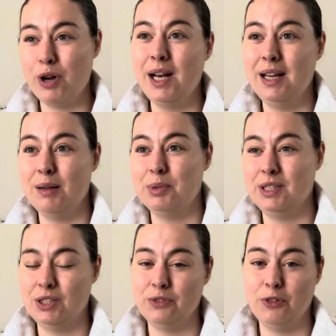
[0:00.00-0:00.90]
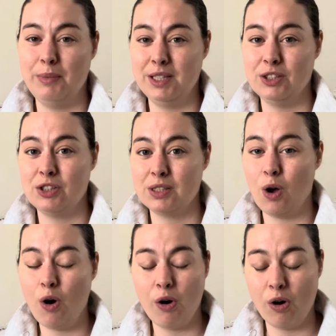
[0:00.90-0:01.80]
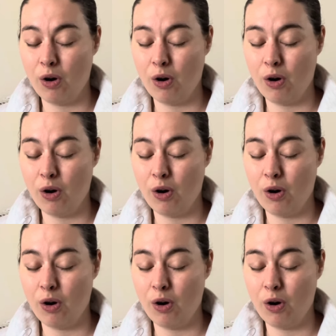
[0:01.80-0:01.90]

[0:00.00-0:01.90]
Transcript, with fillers: really in a position for me to just uh,